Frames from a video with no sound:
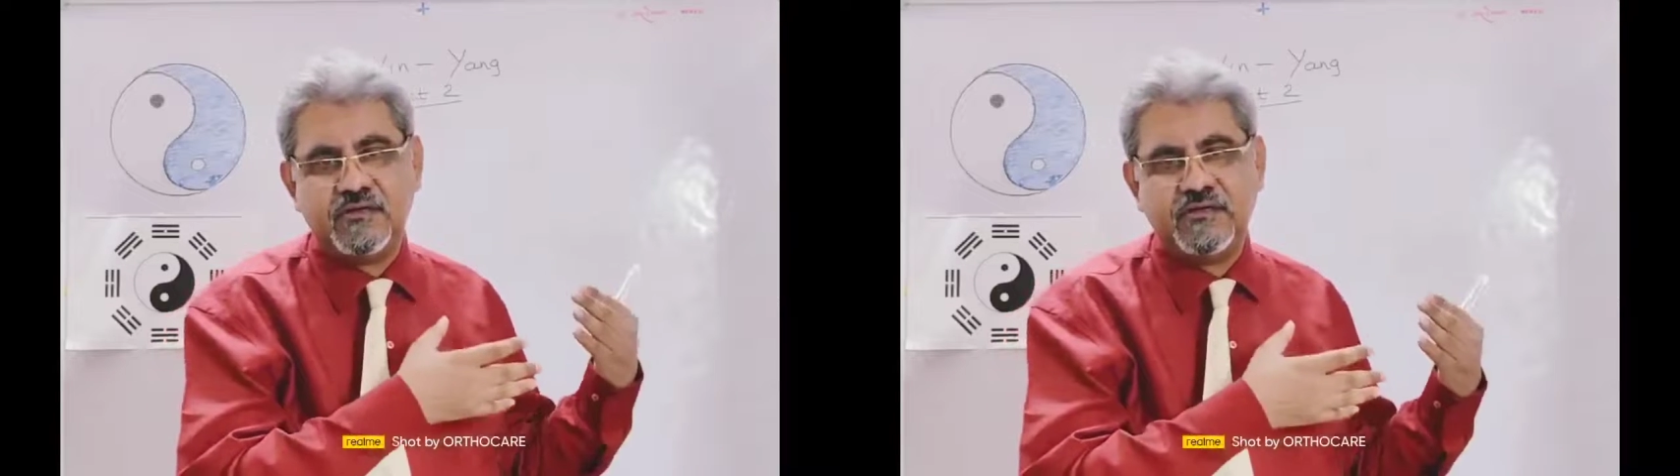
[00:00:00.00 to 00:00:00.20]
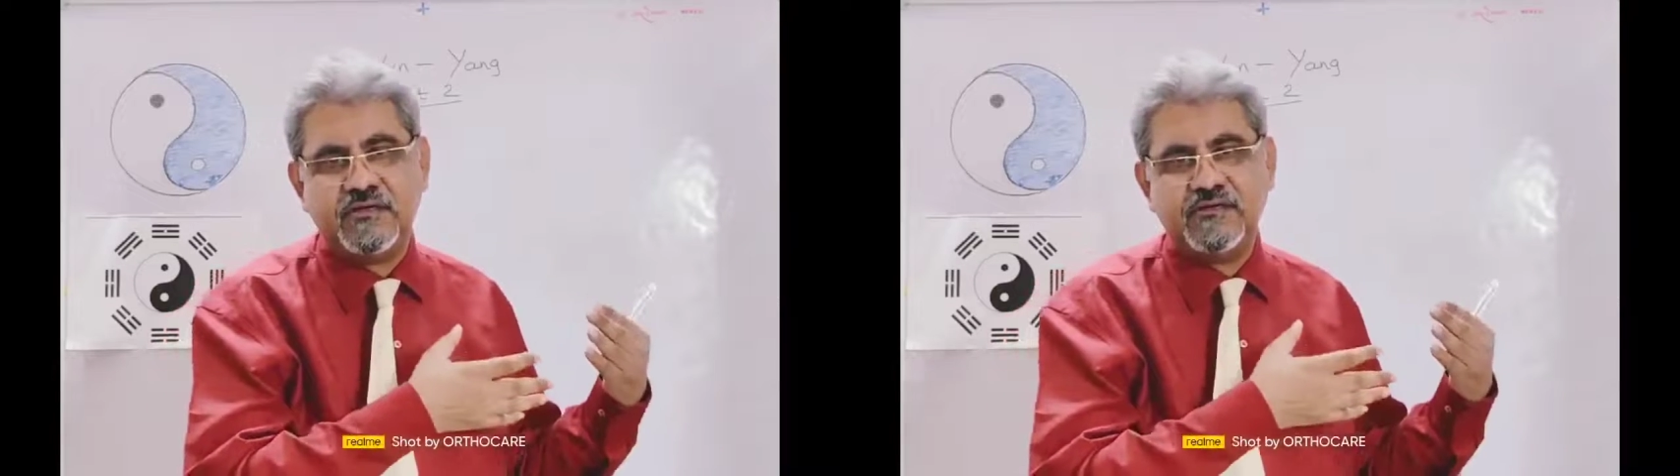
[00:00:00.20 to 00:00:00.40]

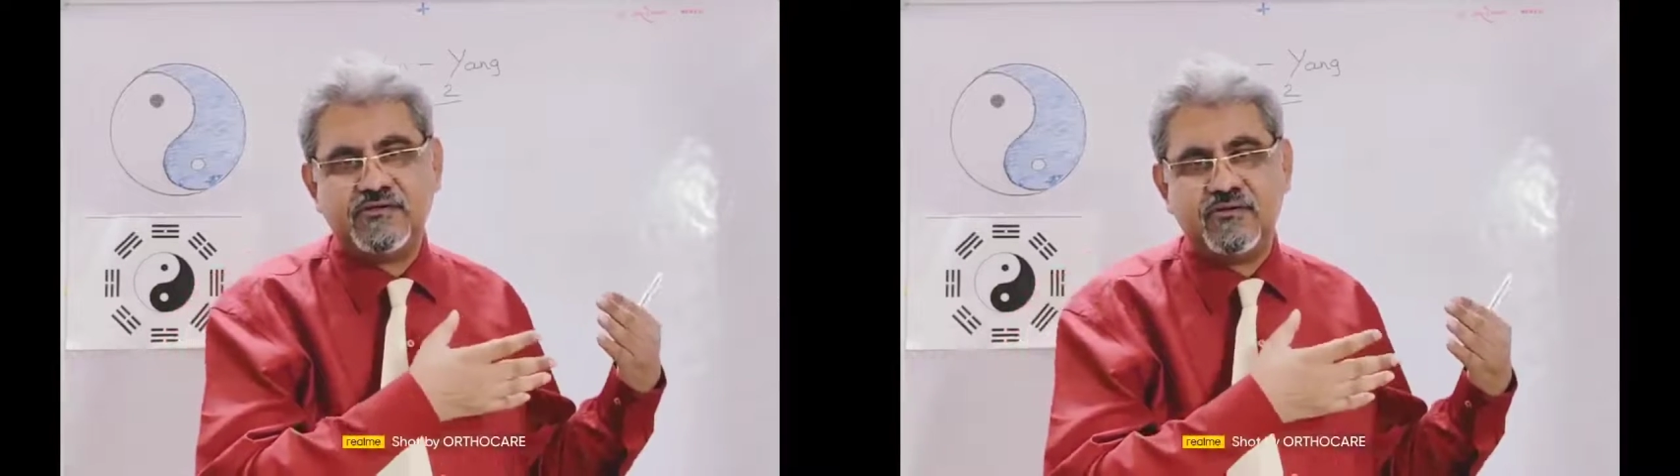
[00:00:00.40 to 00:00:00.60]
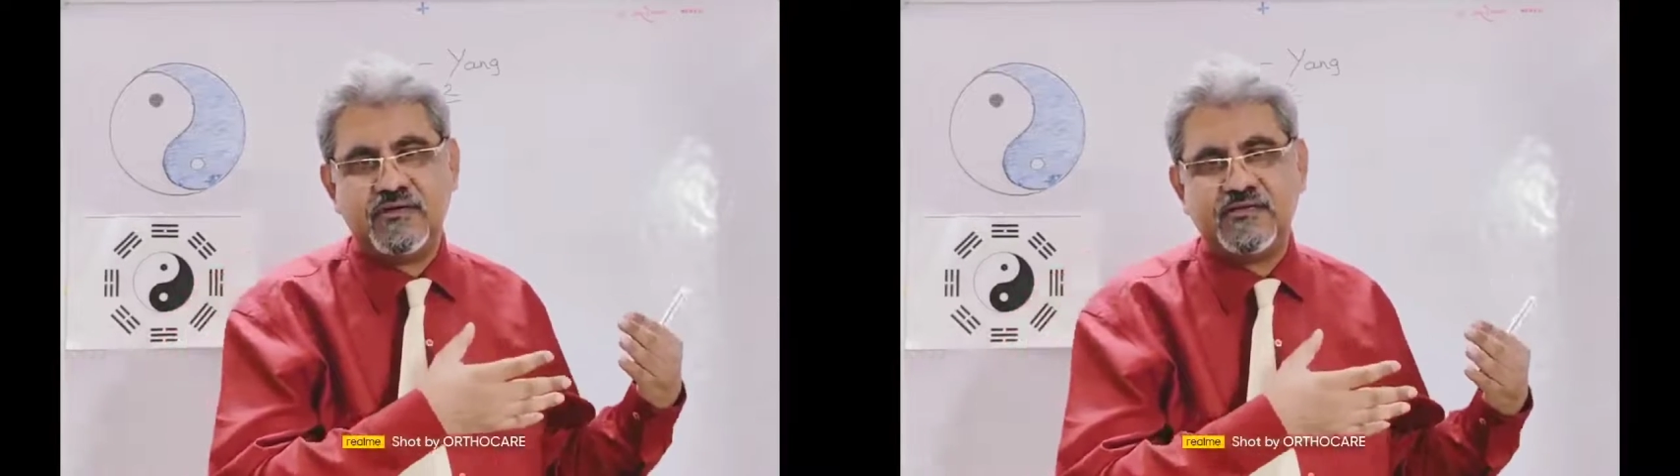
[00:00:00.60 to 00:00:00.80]
it is
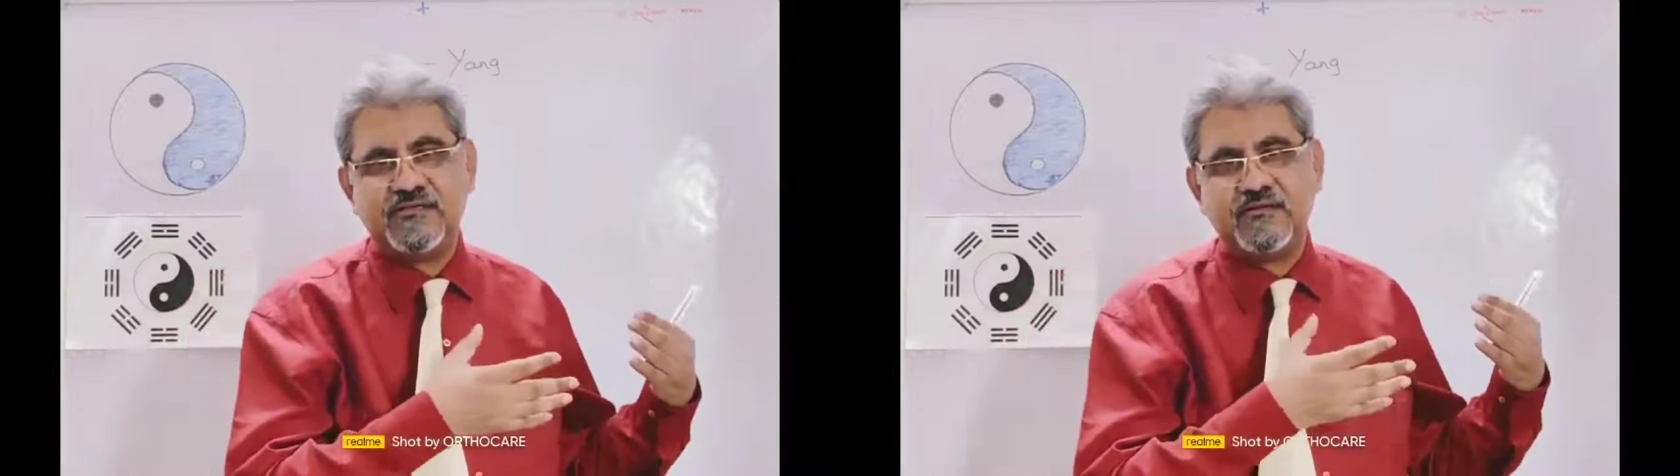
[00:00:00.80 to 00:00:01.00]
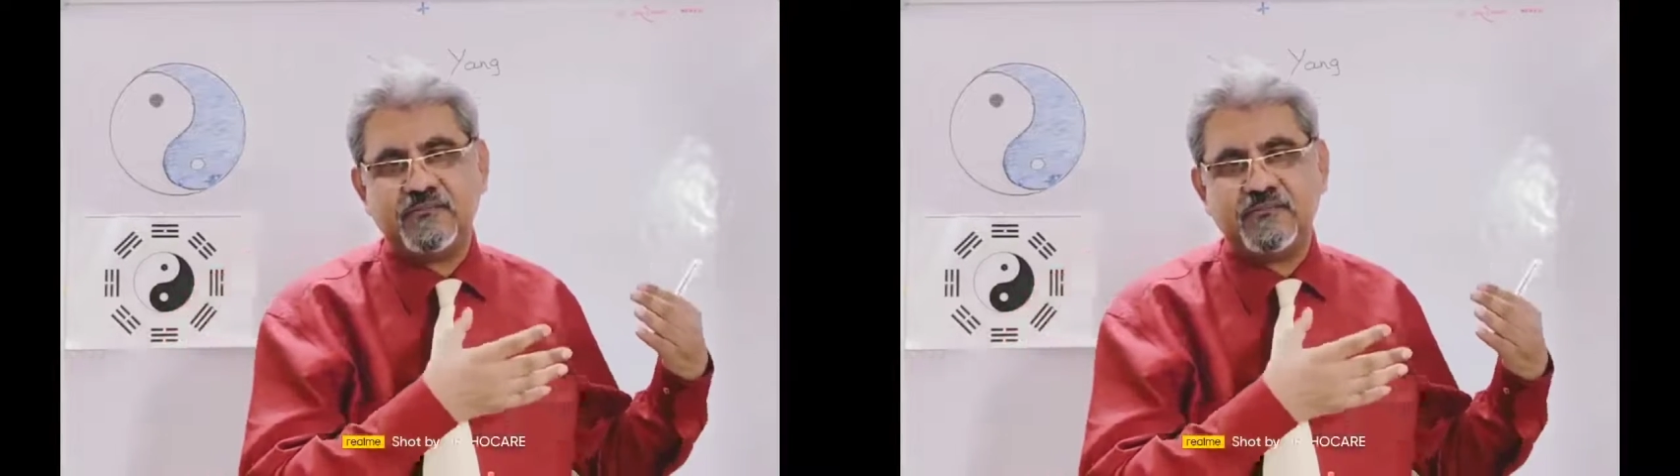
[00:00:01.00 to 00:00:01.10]
known as